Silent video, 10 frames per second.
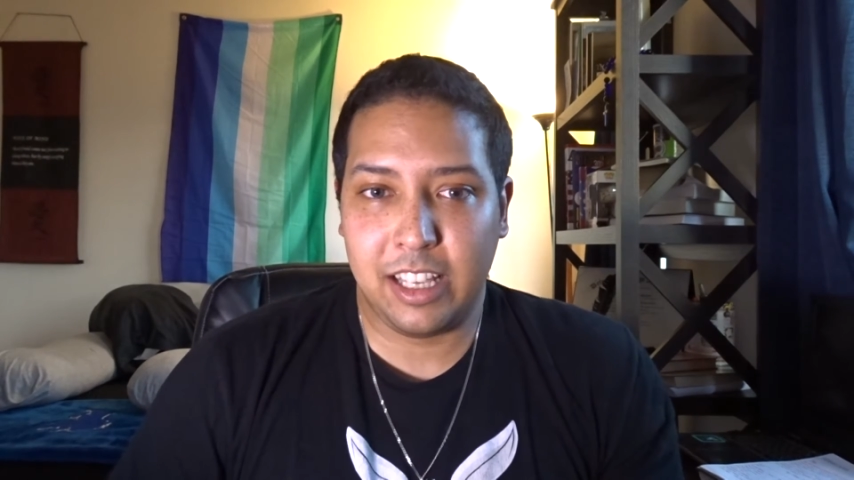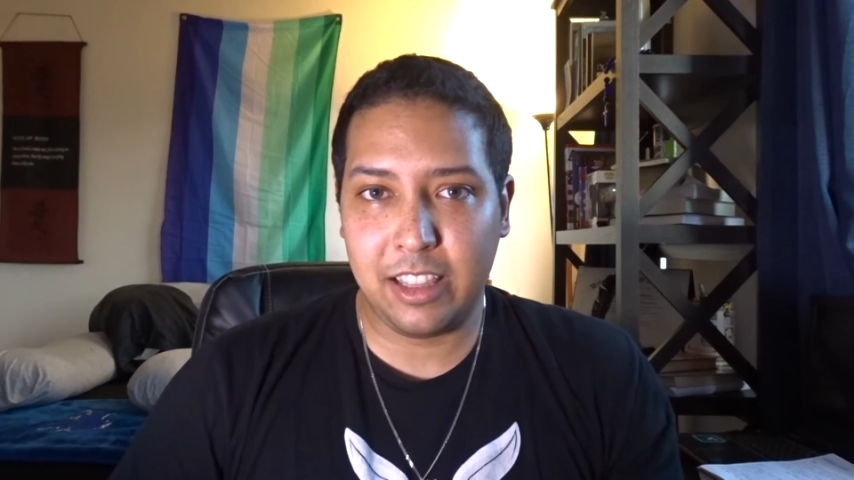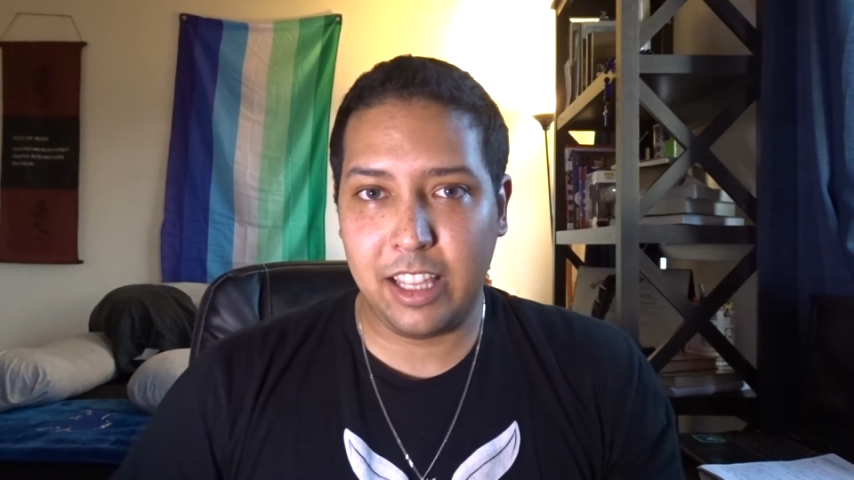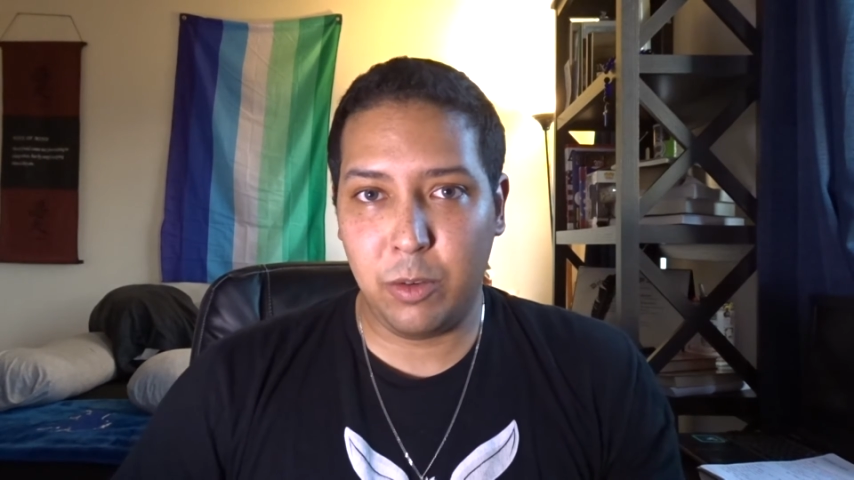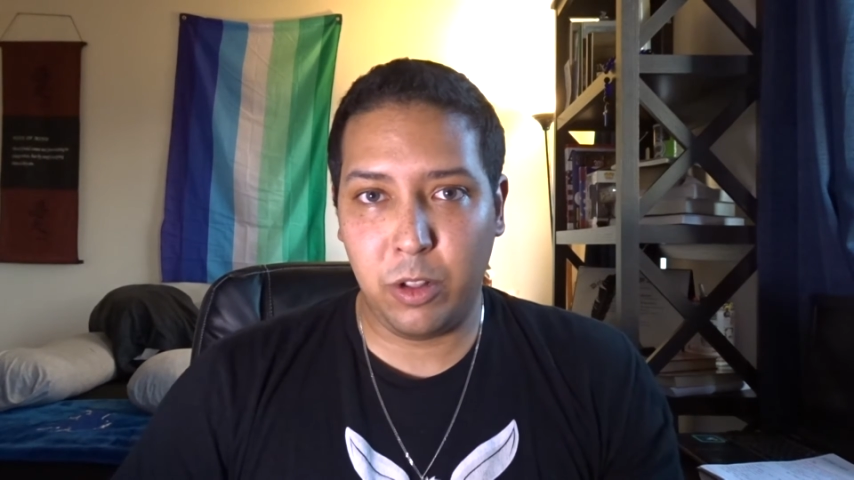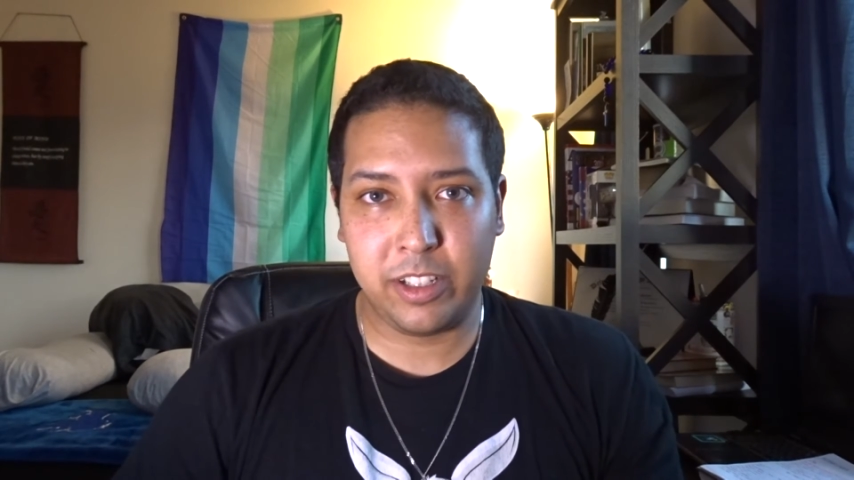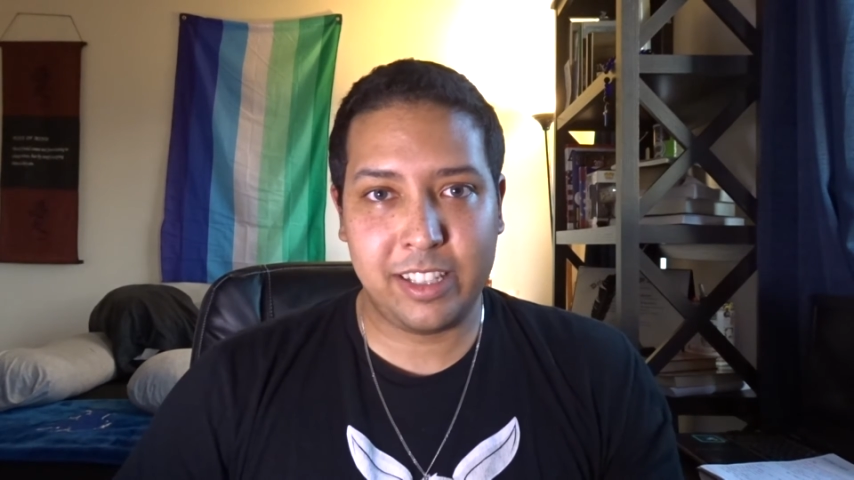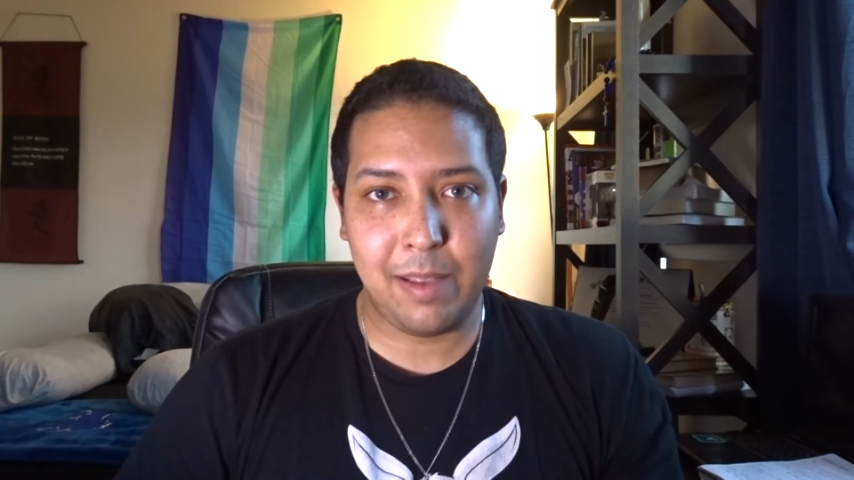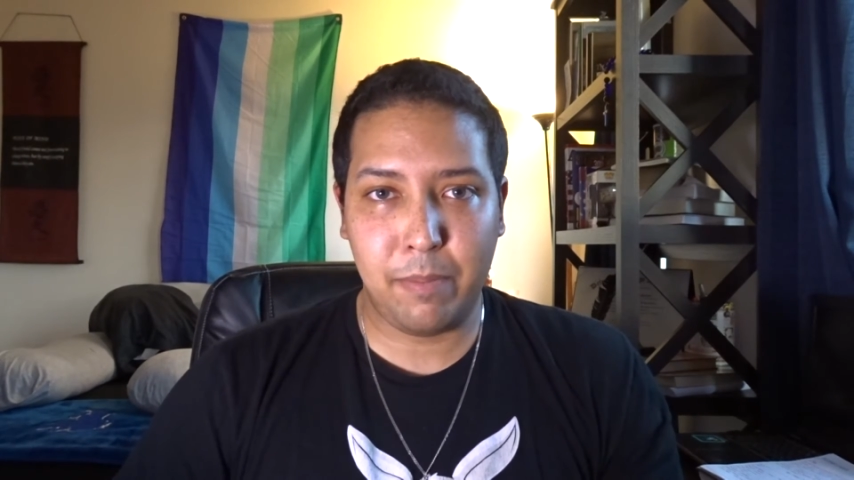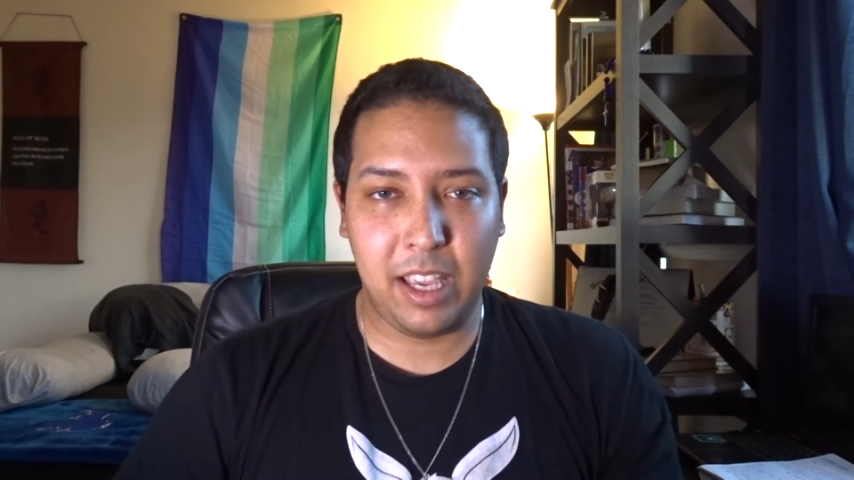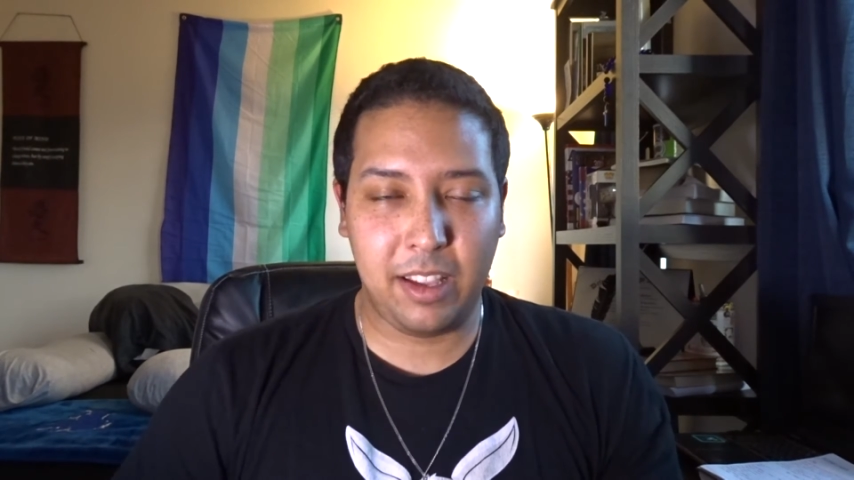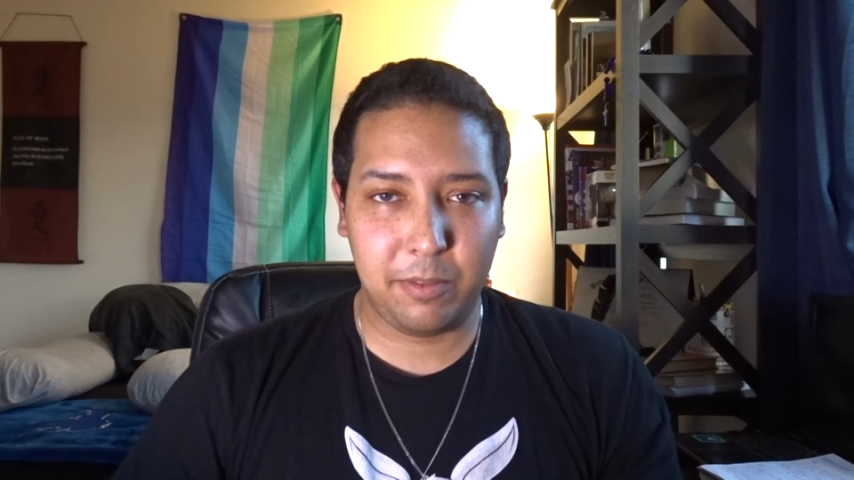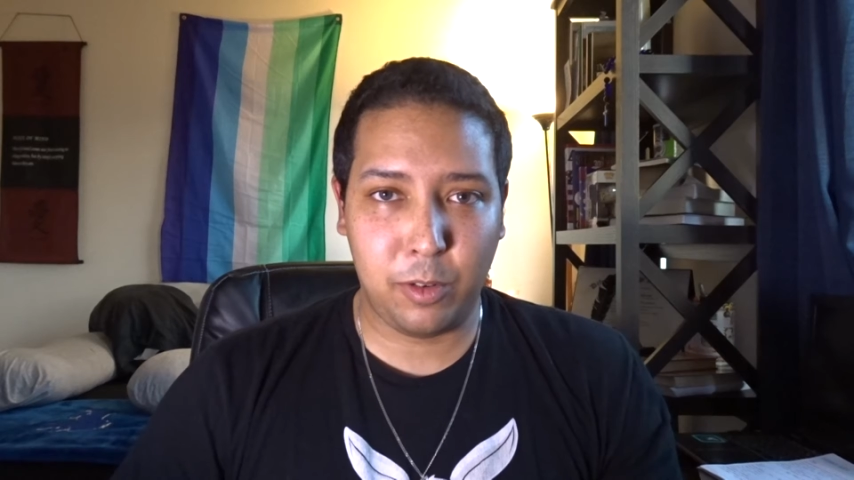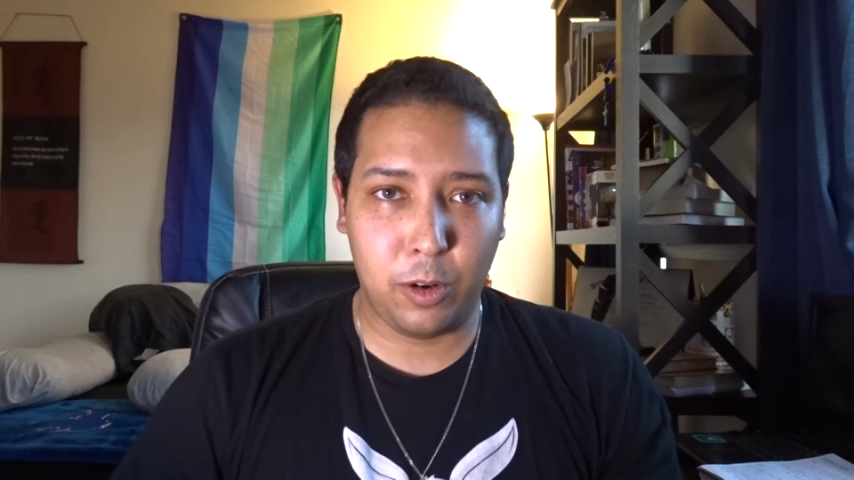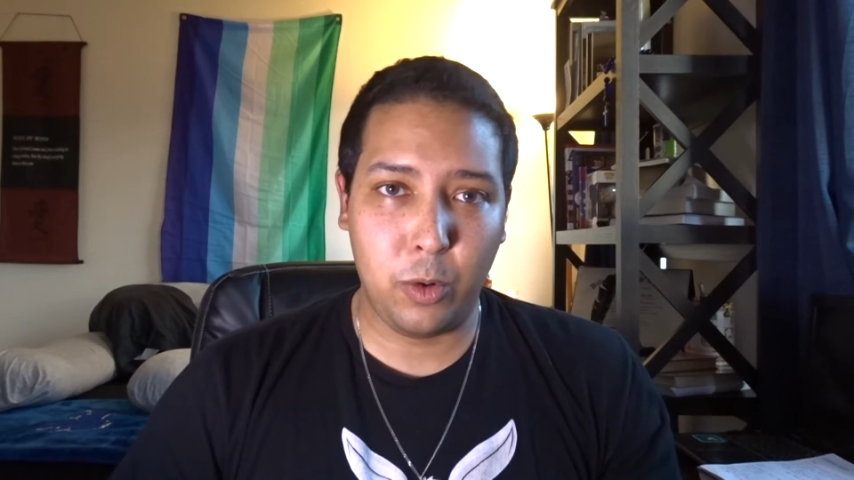that they will accept me
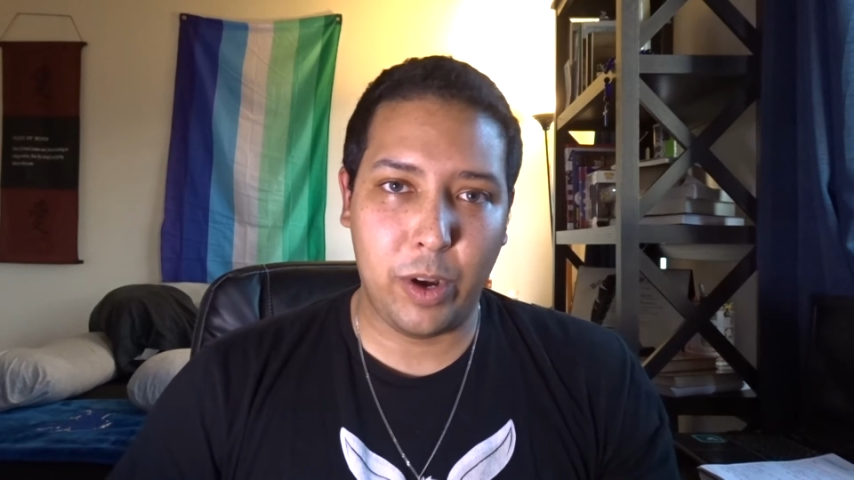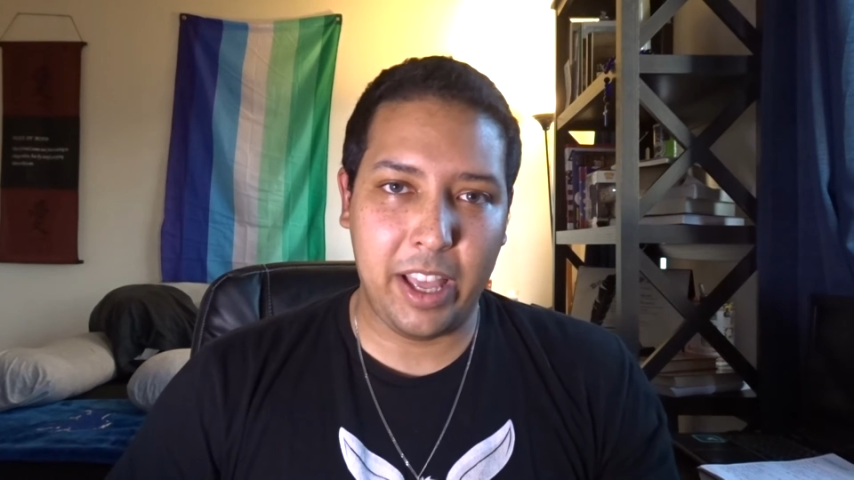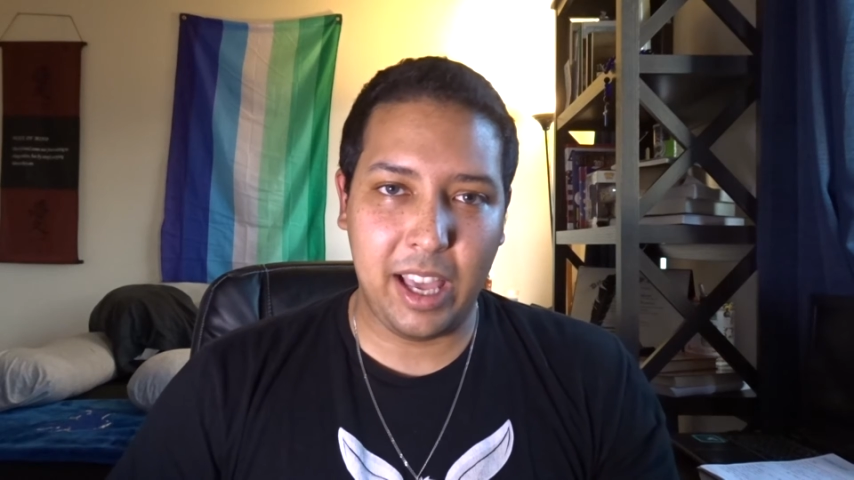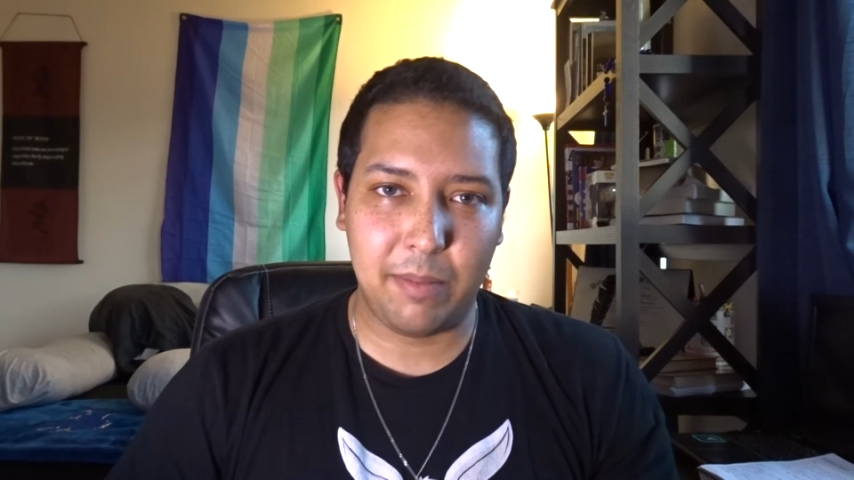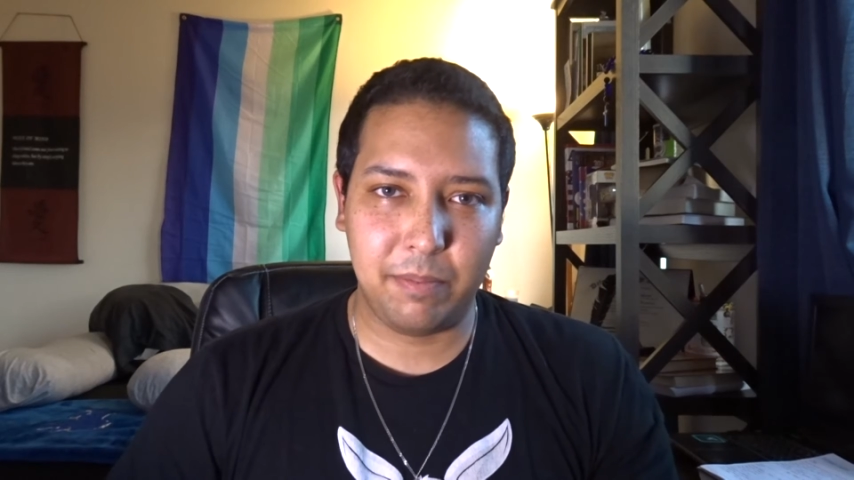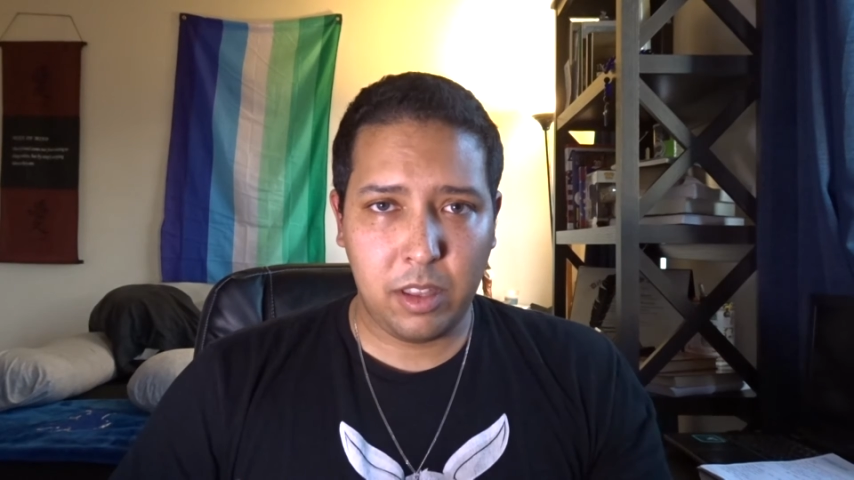for who I am.